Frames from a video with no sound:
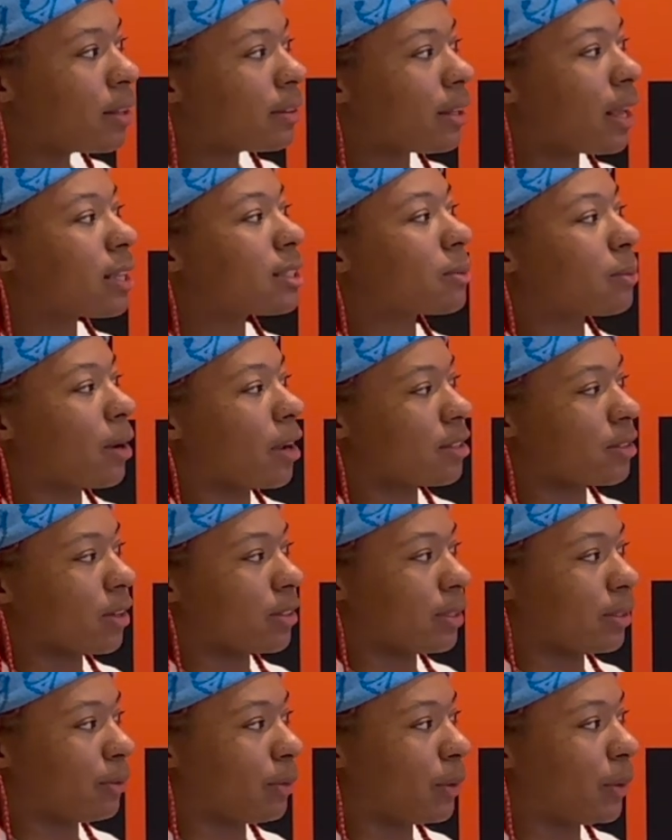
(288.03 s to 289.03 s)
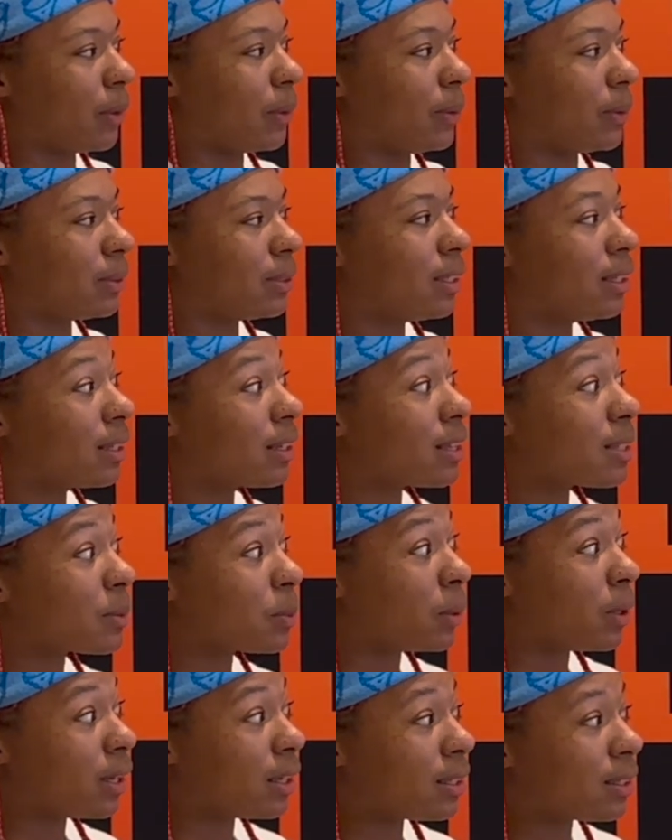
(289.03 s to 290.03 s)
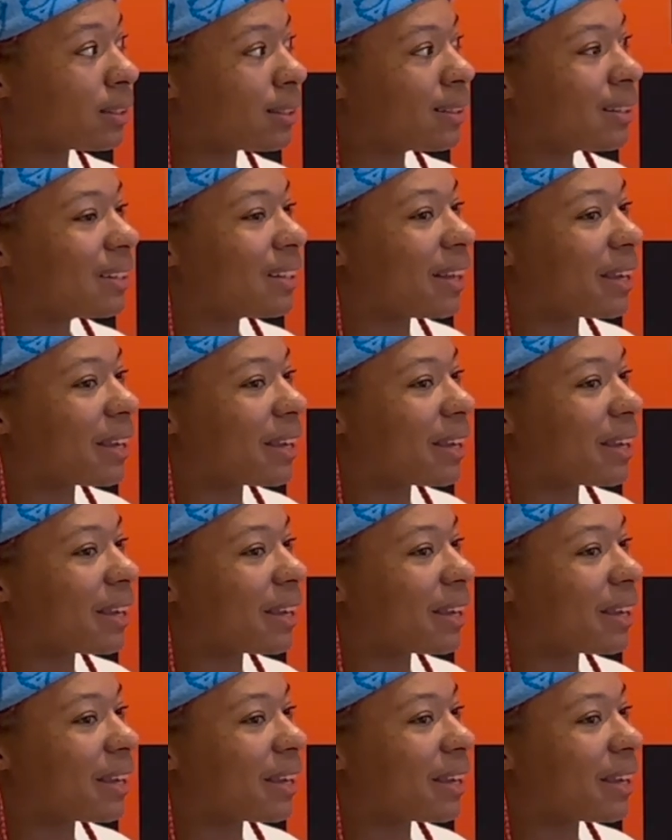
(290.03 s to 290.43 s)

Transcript: that's when I start to feel old. Because mm. what?